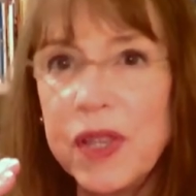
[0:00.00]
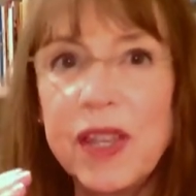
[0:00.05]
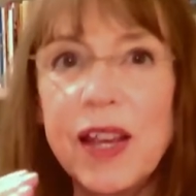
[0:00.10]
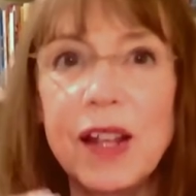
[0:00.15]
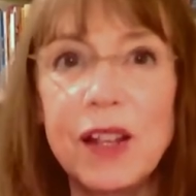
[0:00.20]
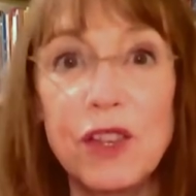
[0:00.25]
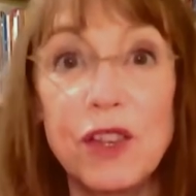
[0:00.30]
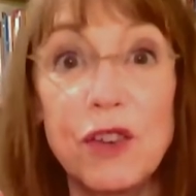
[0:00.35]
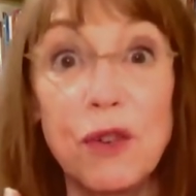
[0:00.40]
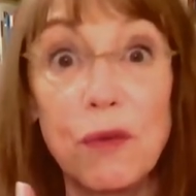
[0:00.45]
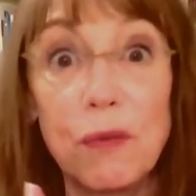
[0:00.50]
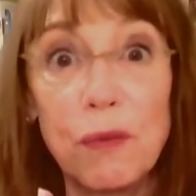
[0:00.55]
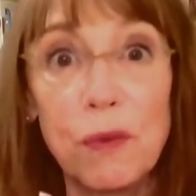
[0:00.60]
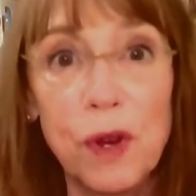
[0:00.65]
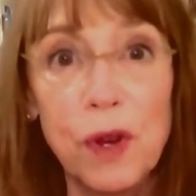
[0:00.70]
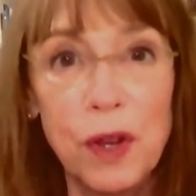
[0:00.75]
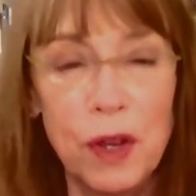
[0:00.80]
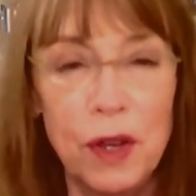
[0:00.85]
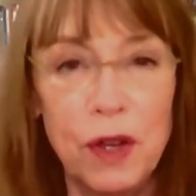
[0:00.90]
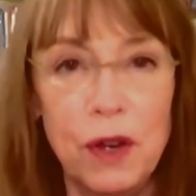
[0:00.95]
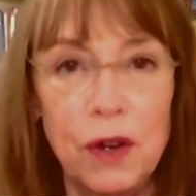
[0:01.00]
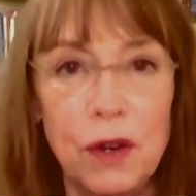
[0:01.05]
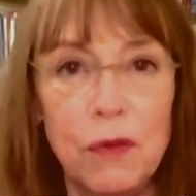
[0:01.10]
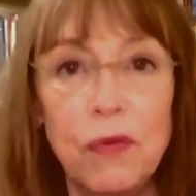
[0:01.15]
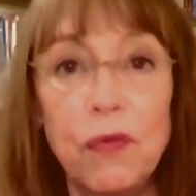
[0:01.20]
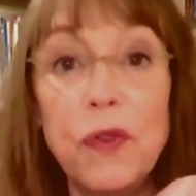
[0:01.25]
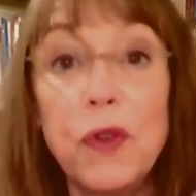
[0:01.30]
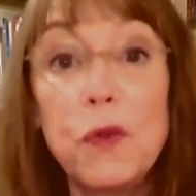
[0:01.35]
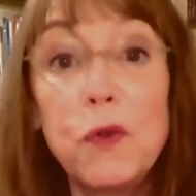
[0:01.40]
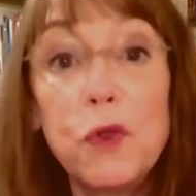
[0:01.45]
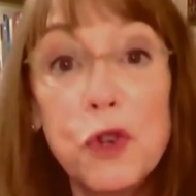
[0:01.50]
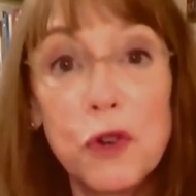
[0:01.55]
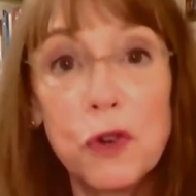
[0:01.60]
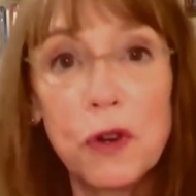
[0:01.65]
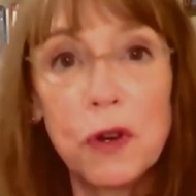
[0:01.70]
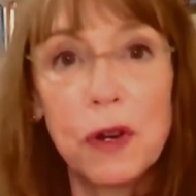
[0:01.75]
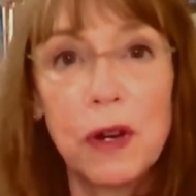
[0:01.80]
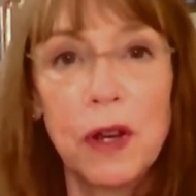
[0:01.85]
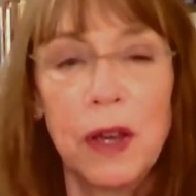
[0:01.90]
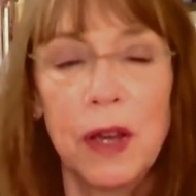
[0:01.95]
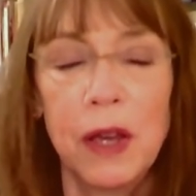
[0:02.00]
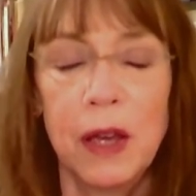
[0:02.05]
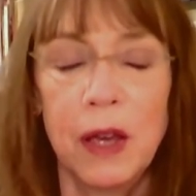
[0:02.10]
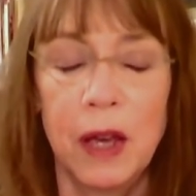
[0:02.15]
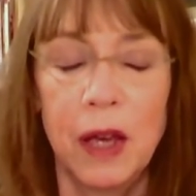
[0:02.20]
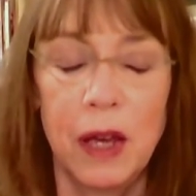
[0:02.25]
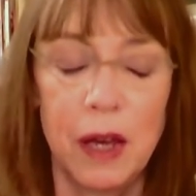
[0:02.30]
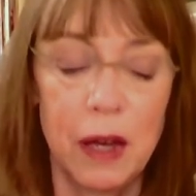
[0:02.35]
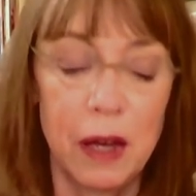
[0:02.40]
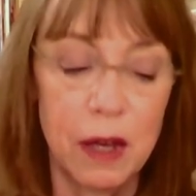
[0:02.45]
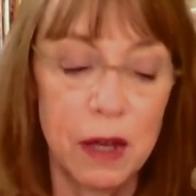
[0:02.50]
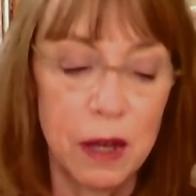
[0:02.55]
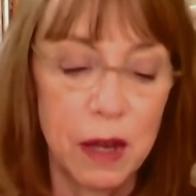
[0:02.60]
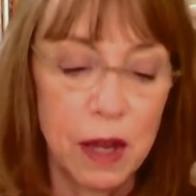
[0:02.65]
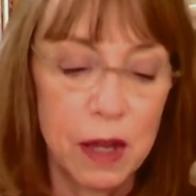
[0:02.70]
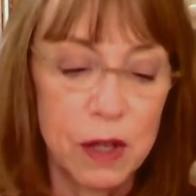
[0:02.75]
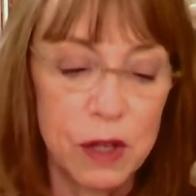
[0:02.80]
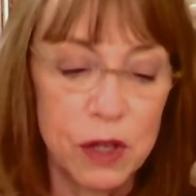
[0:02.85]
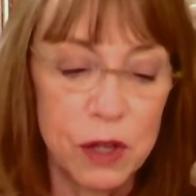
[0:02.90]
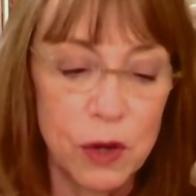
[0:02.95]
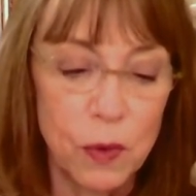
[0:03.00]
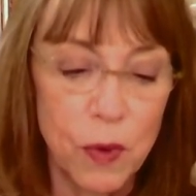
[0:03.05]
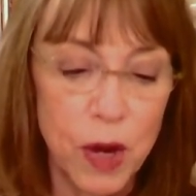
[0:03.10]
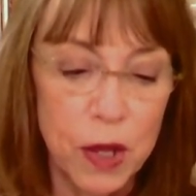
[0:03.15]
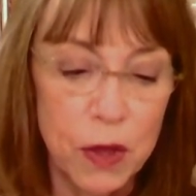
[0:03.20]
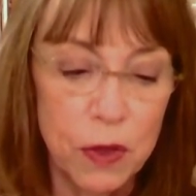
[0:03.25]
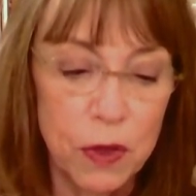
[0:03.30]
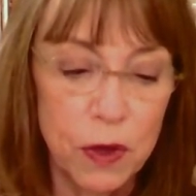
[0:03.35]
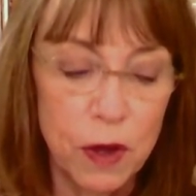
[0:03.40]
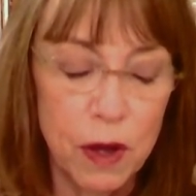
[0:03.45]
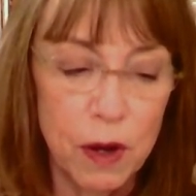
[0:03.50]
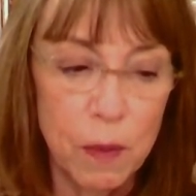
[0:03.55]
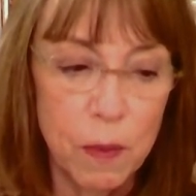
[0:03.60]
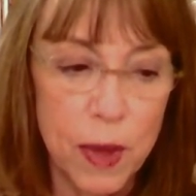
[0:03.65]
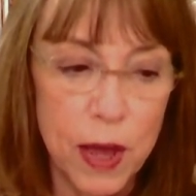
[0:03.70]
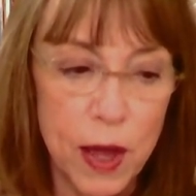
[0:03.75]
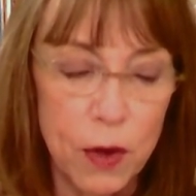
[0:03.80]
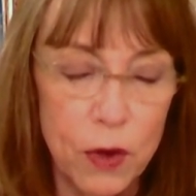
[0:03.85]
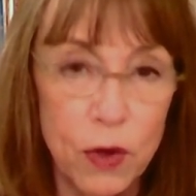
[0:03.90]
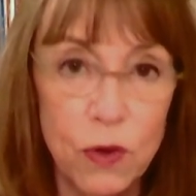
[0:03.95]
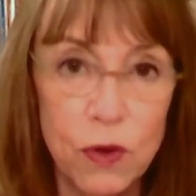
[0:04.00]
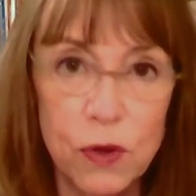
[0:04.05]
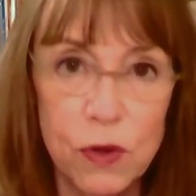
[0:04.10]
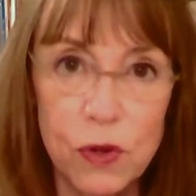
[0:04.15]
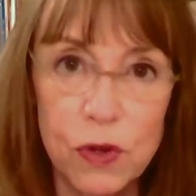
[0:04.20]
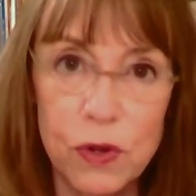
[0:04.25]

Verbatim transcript: sets your your future uh, and so I thought about Jung